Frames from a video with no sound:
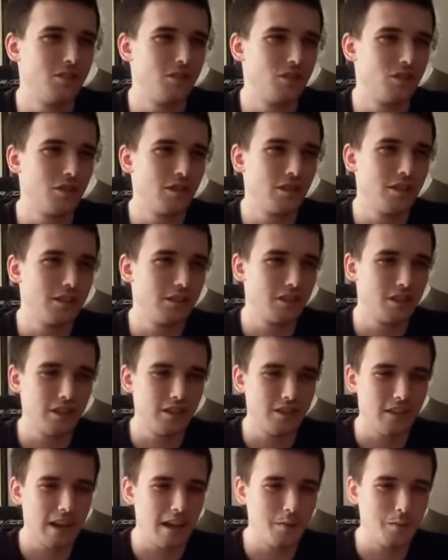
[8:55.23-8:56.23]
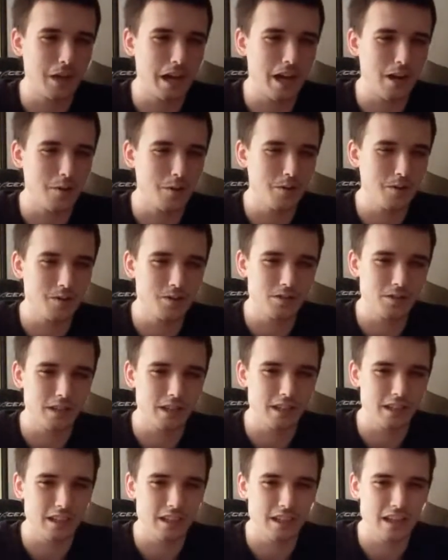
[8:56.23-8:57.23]
should have had powers,
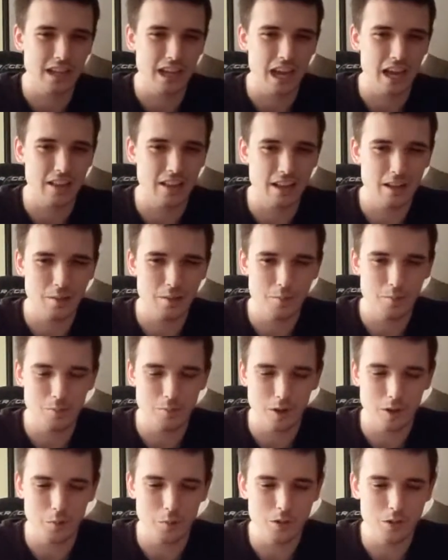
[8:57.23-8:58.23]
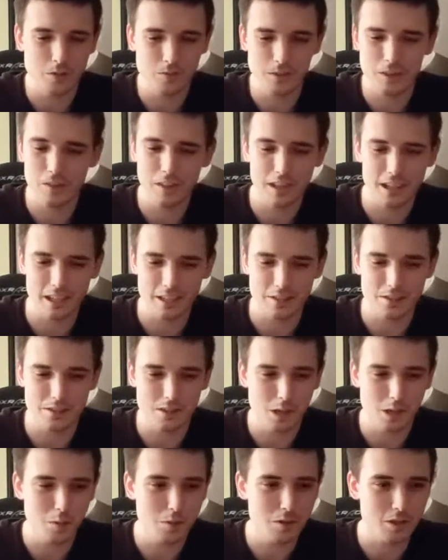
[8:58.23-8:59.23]
like, and then it almost felt like a
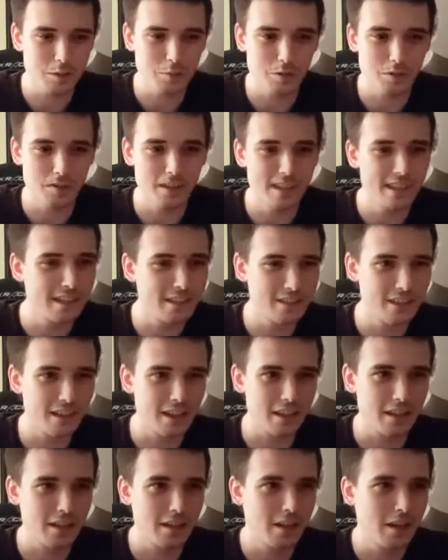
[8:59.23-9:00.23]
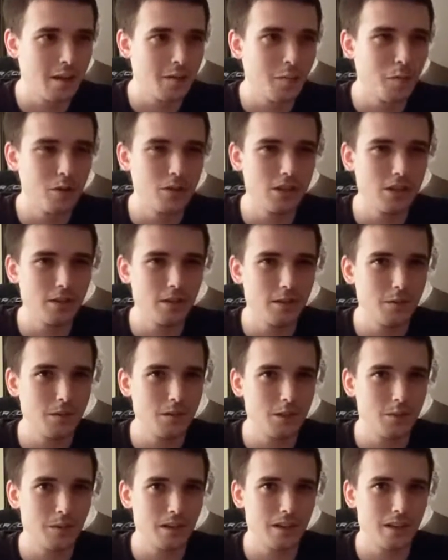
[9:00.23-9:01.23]
Star Wars movie because like most of it
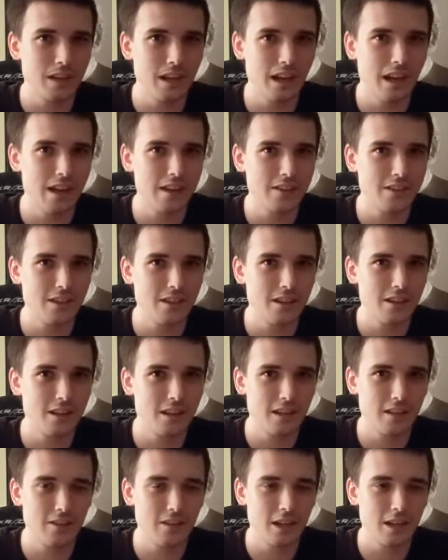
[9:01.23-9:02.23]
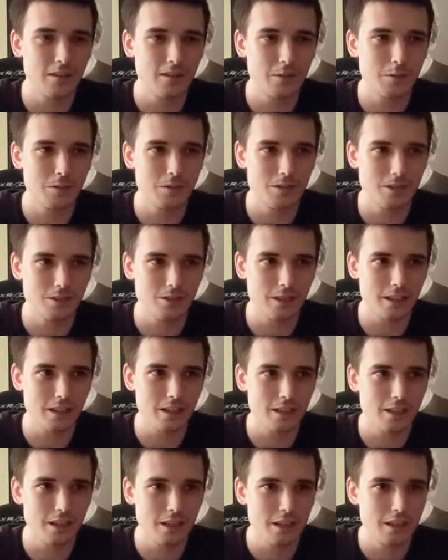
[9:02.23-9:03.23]
was spent in Asgard, and a lot of it was just
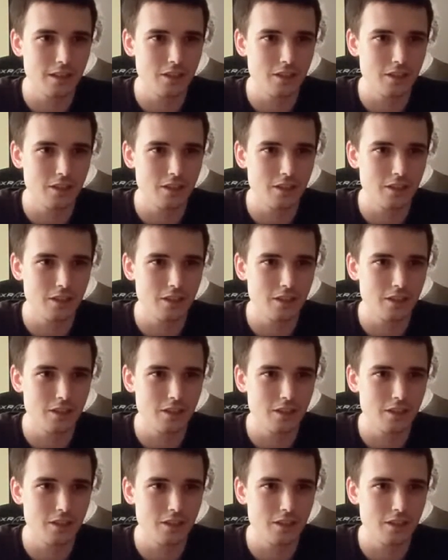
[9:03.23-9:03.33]
like